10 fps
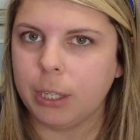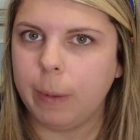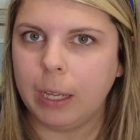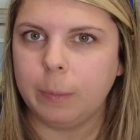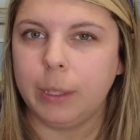
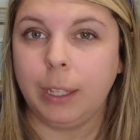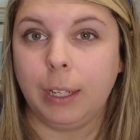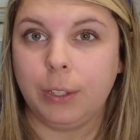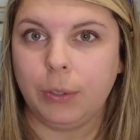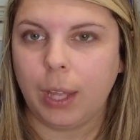bands, but they
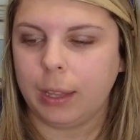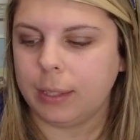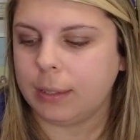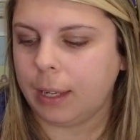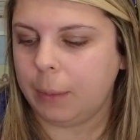didn't do that
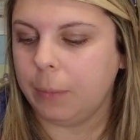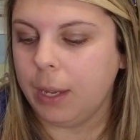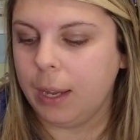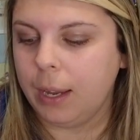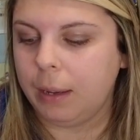this time.
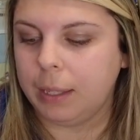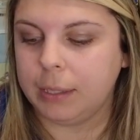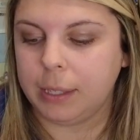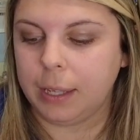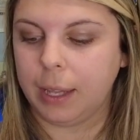
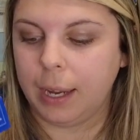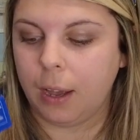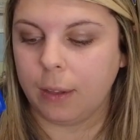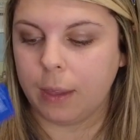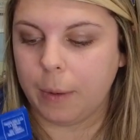Instead they
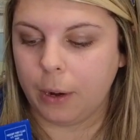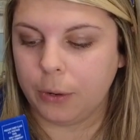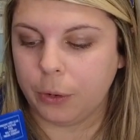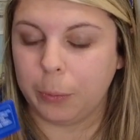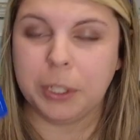hung them on our
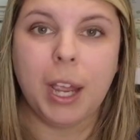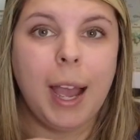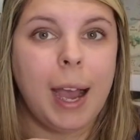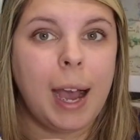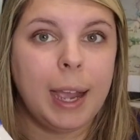door, which
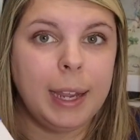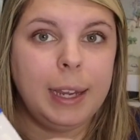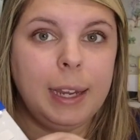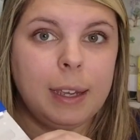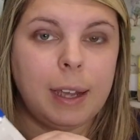
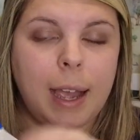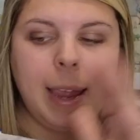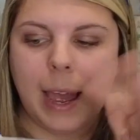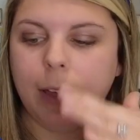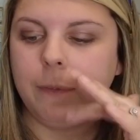I
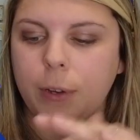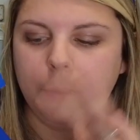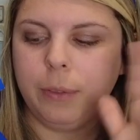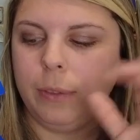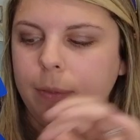have, you
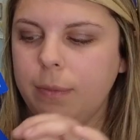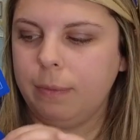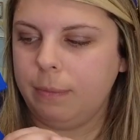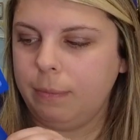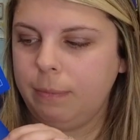know,
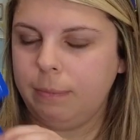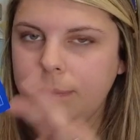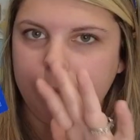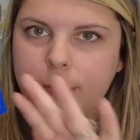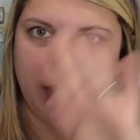
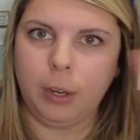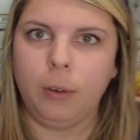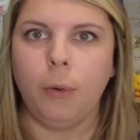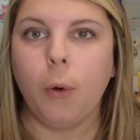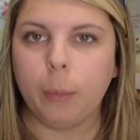the
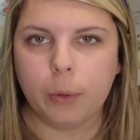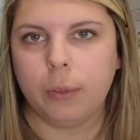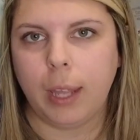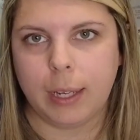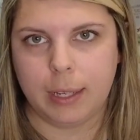
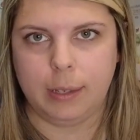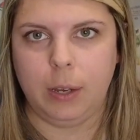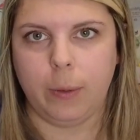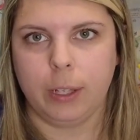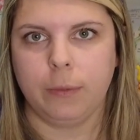normal like
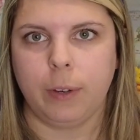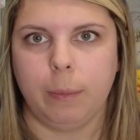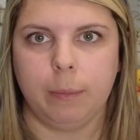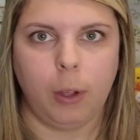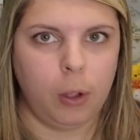Disney ones
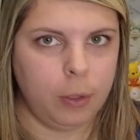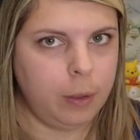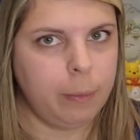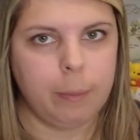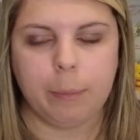from all
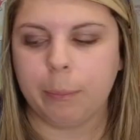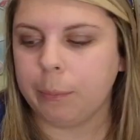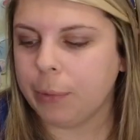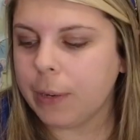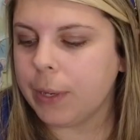the
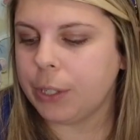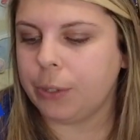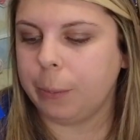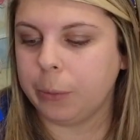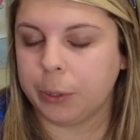previous
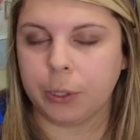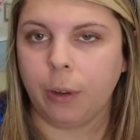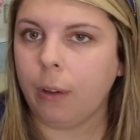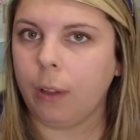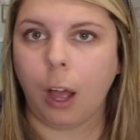trips, which are
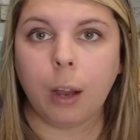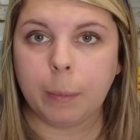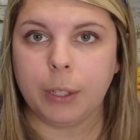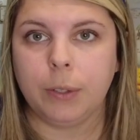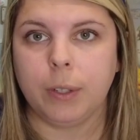all on
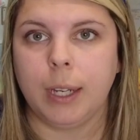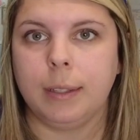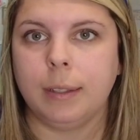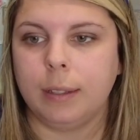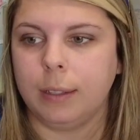my
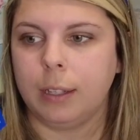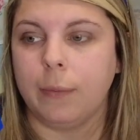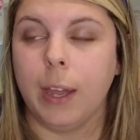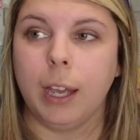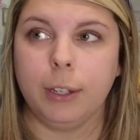suitcases and
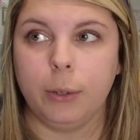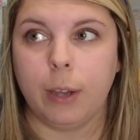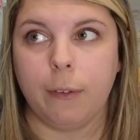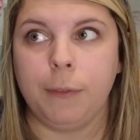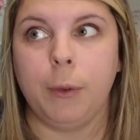stuff. I do
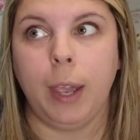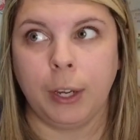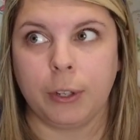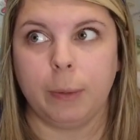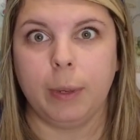have a few
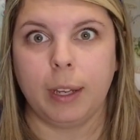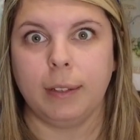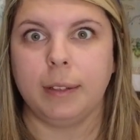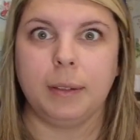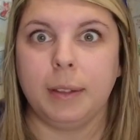extra because